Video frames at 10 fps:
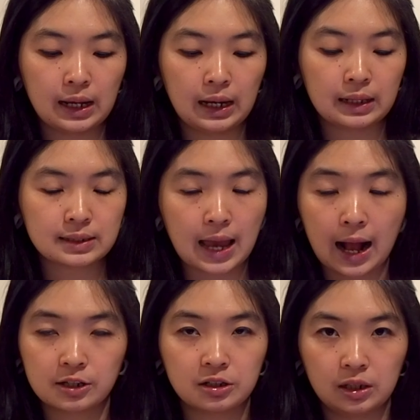it's
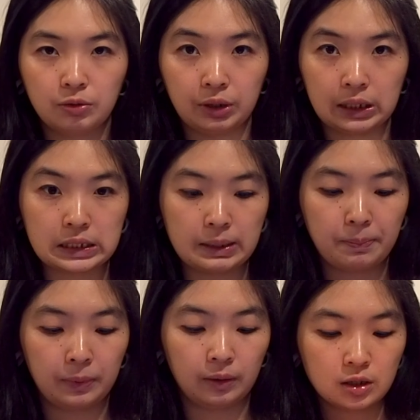actually really
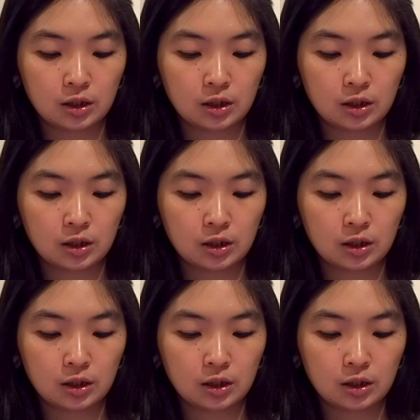simple.